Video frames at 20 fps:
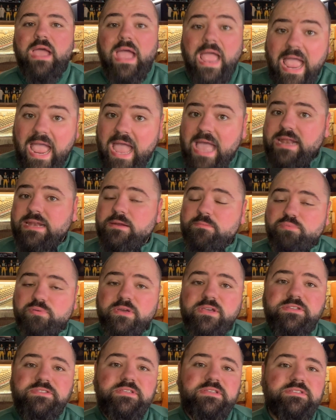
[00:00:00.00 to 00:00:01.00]
and in
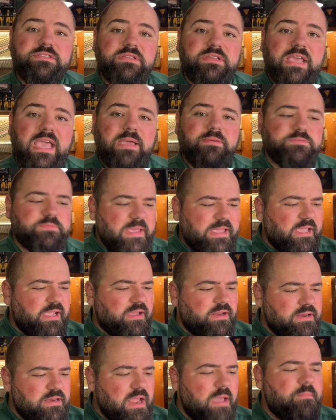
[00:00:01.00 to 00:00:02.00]
preseason games, making
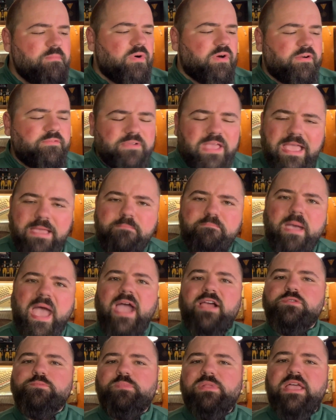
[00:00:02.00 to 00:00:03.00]
a number of
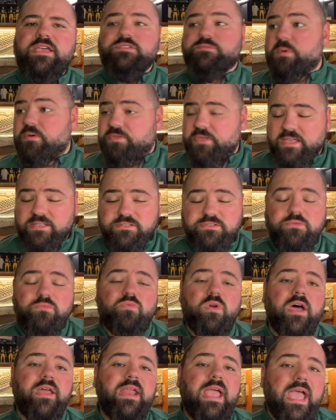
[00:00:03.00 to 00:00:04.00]
impact plays, both against the
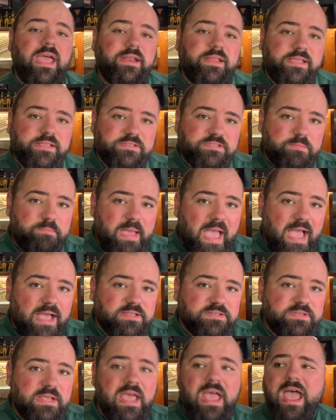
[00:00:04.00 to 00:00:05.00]
run and against the
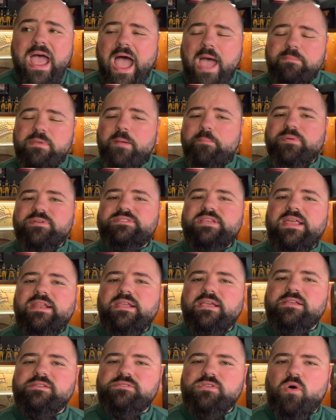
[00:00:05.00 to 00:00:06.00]
pass. I'm not
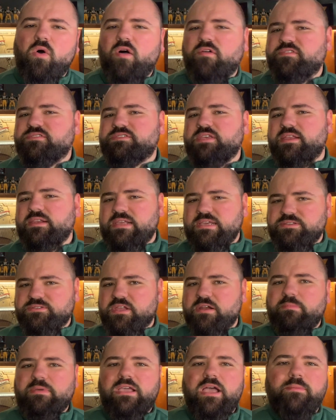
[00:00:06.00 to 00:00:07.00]
pretending as though all of a sudden he's
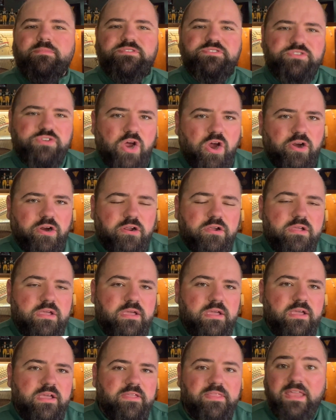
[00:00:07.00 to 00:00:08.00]
going to become a starter,
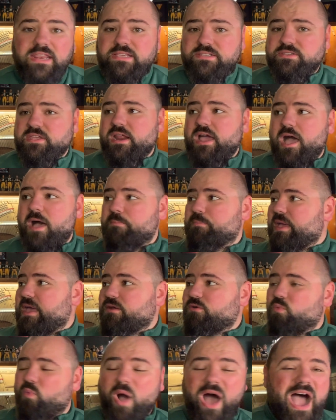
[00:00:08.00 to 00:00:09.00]
that he's going to
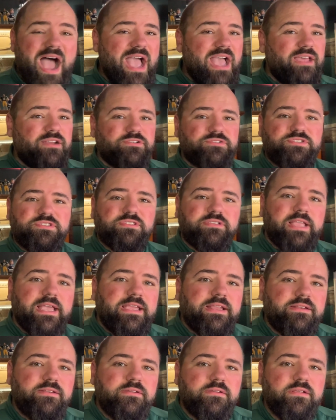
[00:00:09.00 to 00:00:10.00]
upend Wyatt or
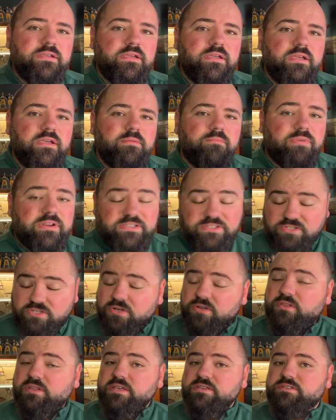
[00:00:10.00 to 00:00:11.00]
Slayton, but he
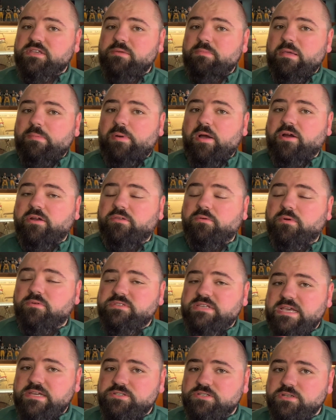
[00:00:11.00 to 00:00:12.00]
certainly is going to be a part of the
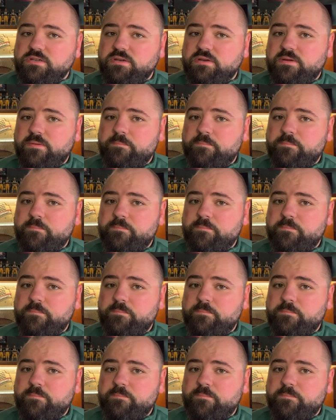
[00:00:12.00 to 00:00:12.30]
rotation.